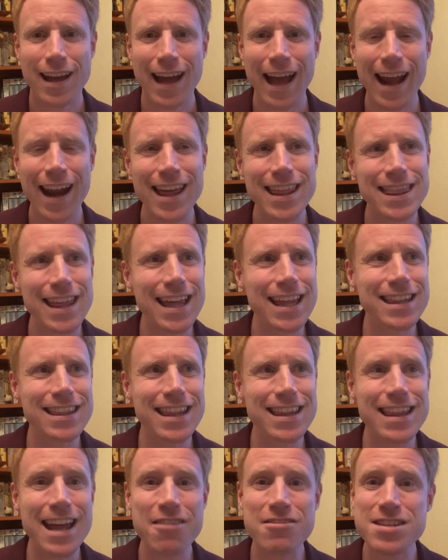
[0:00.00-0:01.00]
And I think
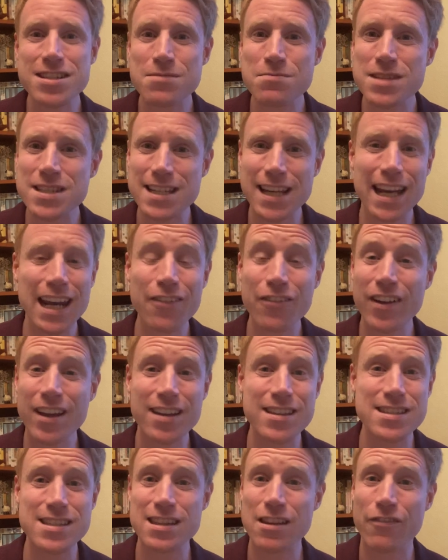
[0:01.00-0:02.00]
that there is some
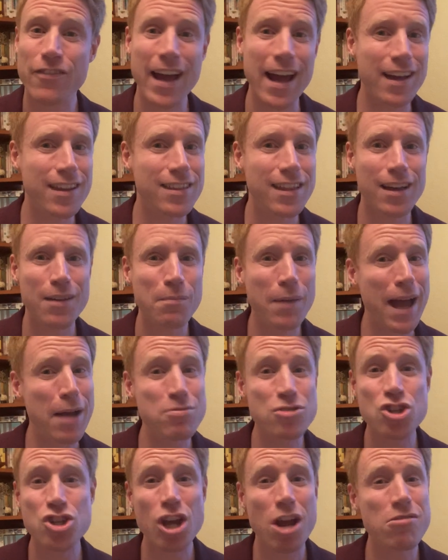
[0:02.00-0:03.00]
significance in the fact that
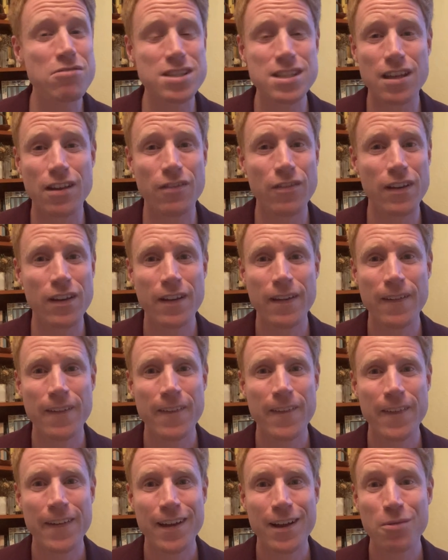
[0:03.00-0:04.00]
perhaps Joseph
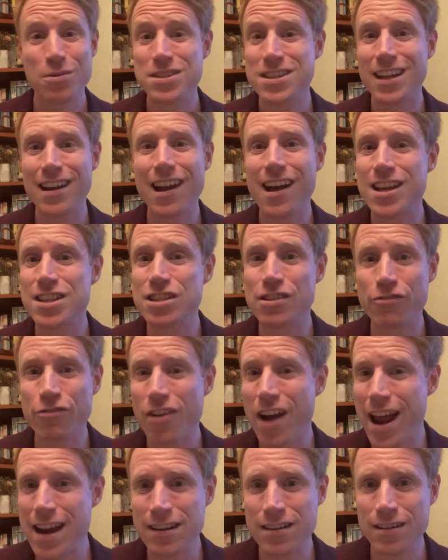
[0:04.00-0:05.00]
was the last
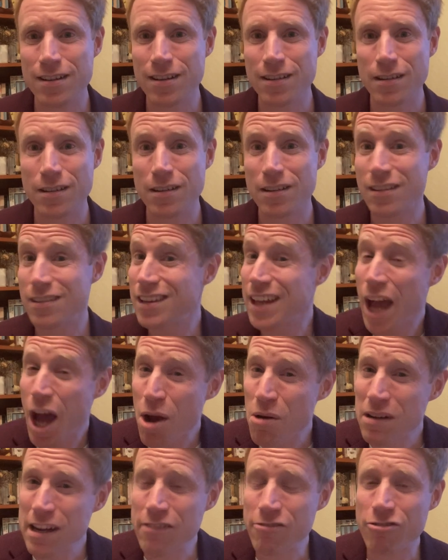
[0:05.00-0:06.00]
friend, the
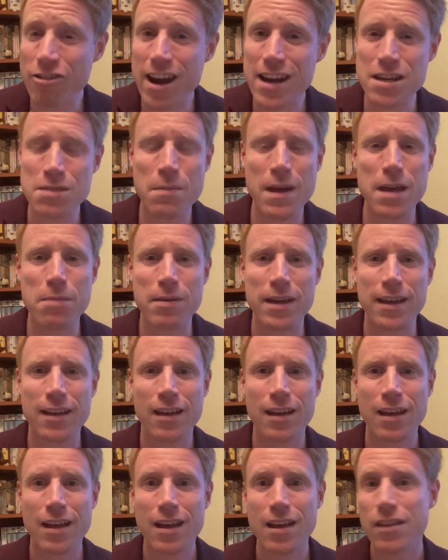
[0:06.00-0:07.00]
only friend maybe,
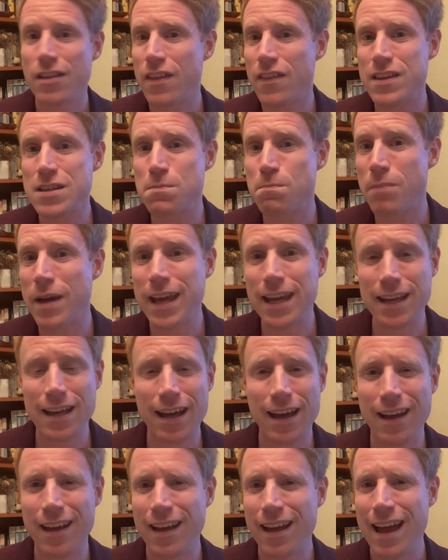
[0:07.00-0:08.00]
that this
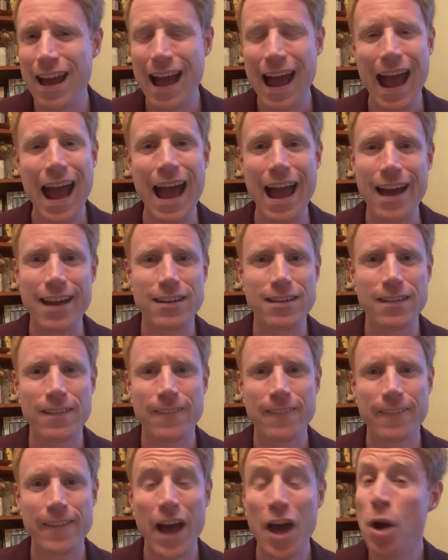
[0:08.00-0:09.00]
baker had.
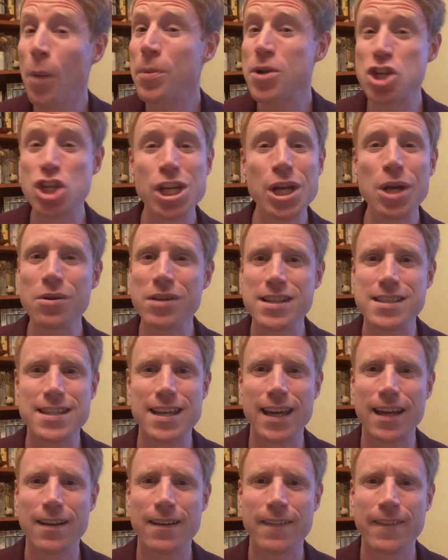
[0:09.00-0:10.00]
An
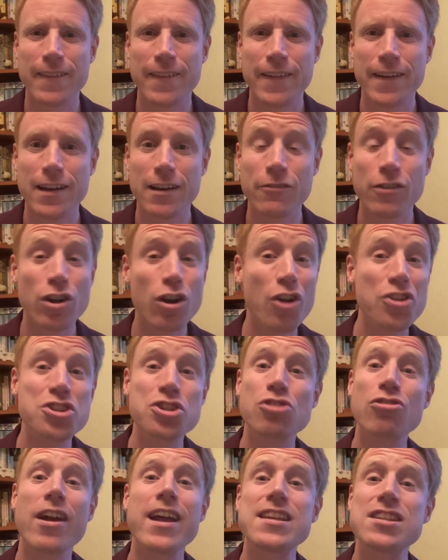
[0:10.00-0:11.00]
opportunity for God's
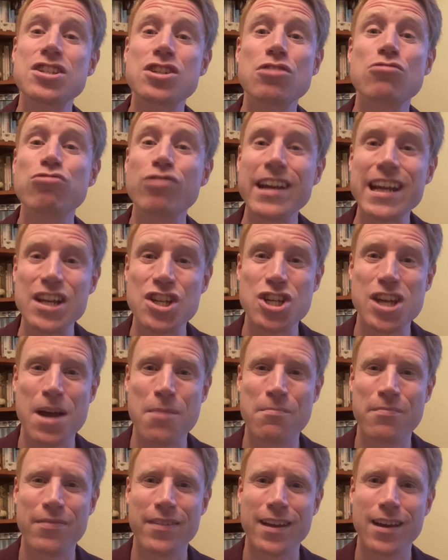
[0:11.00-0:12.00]
grace to reach
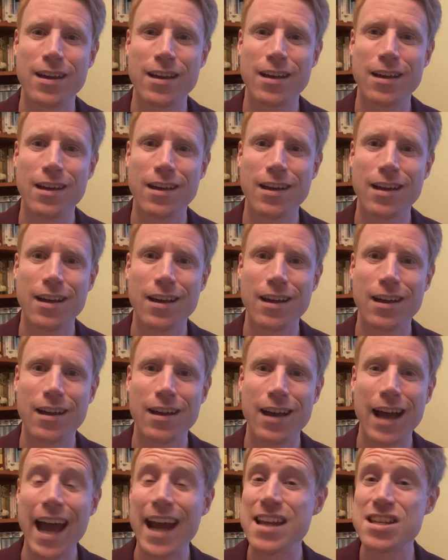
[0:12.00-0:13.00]
him
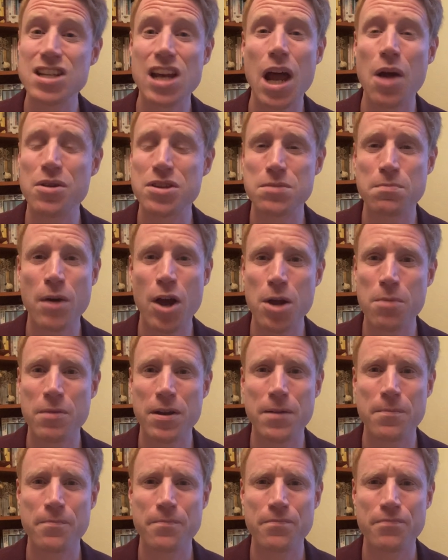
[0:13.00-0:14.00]
at his lowest
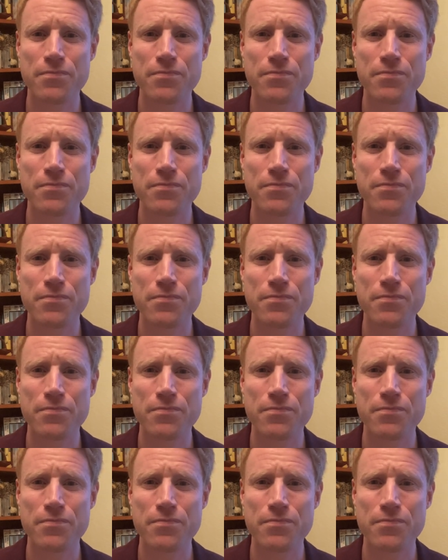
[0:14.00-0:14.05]
moment.